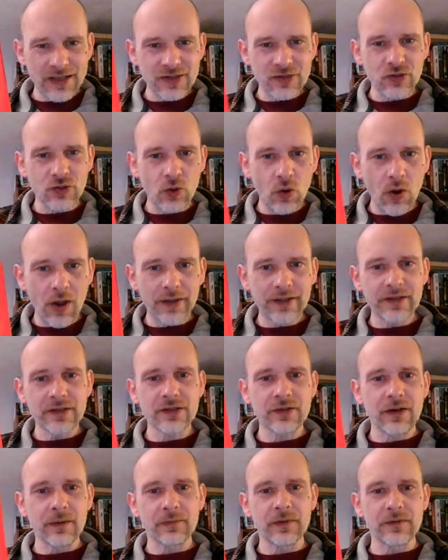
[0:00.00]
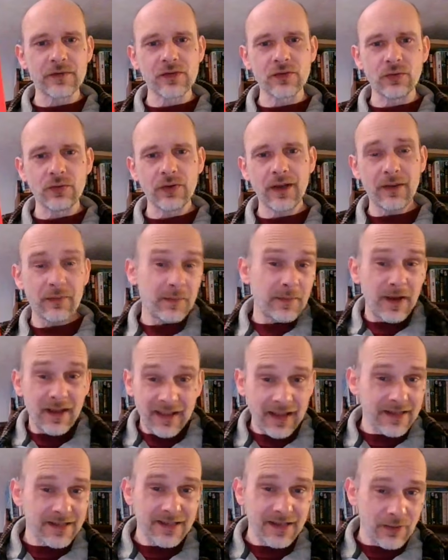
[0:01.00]
not a descriptive story.
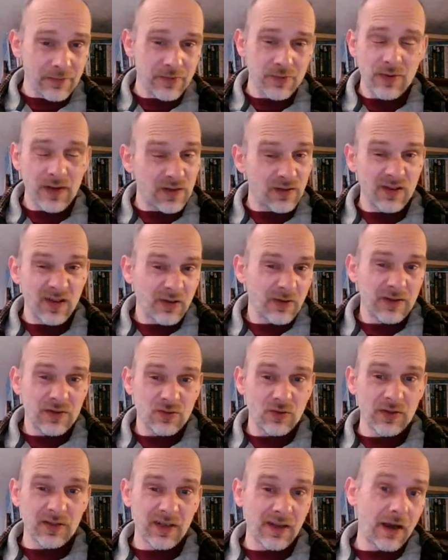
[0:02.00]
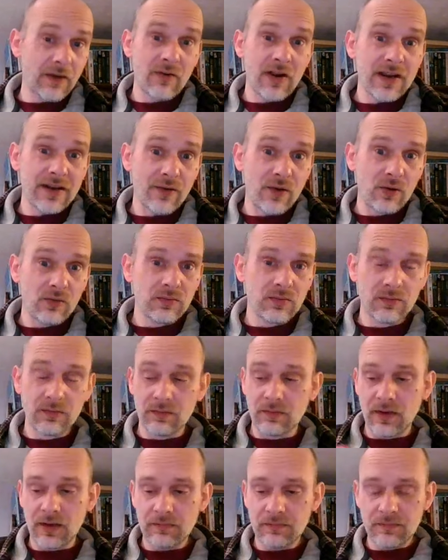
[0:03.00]
Let's say it was quite good, I quite enjoyed it. I read it all,
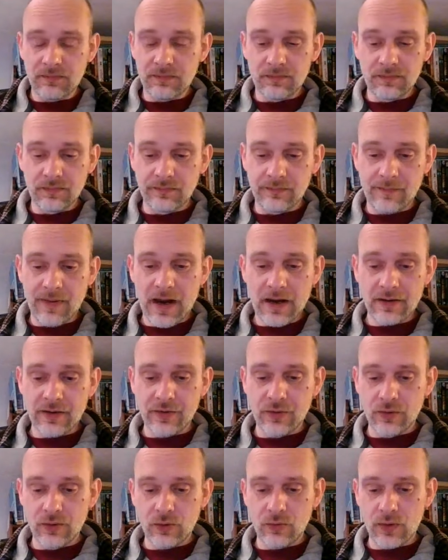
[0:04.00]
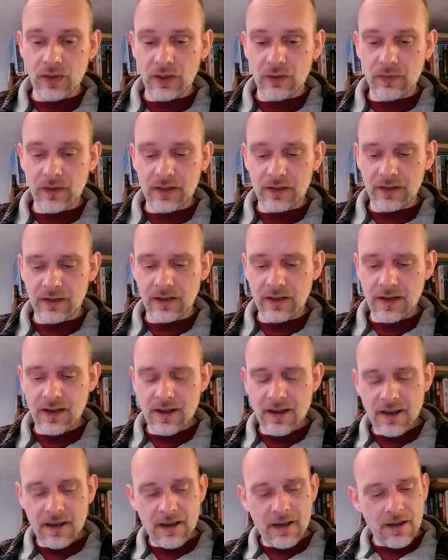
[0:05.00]
and I battered through it quite quickly.
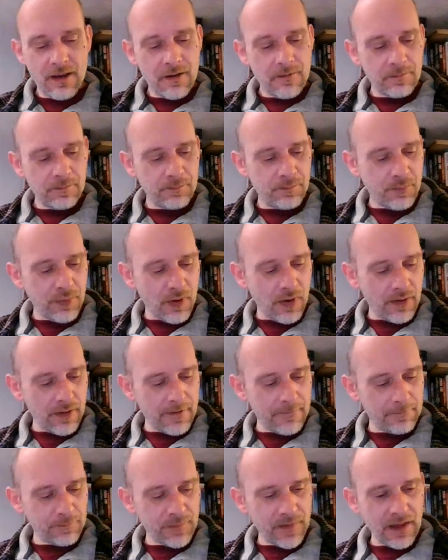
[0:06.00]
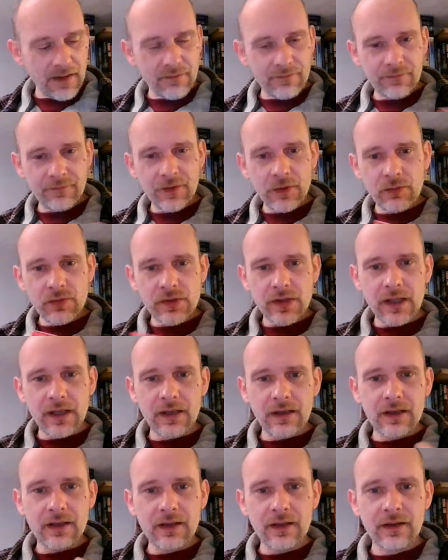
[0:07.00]
But it feels
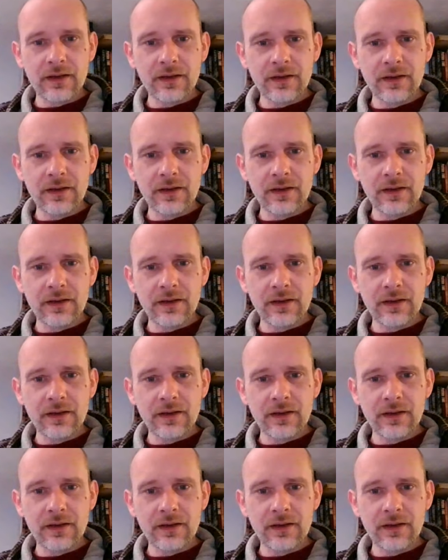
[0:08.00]
like